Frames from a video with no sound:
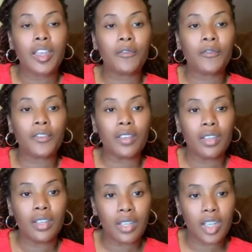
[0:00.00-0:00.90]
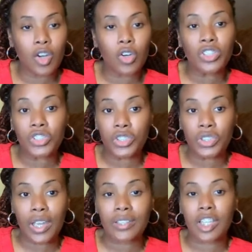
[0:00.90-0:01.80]
if he or
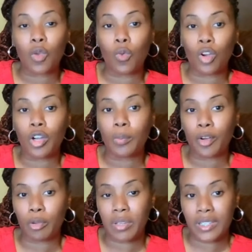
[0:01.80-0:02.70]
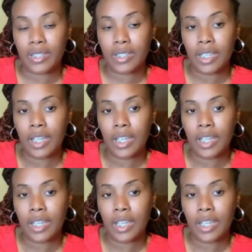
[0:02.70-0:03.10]
she has a work permit.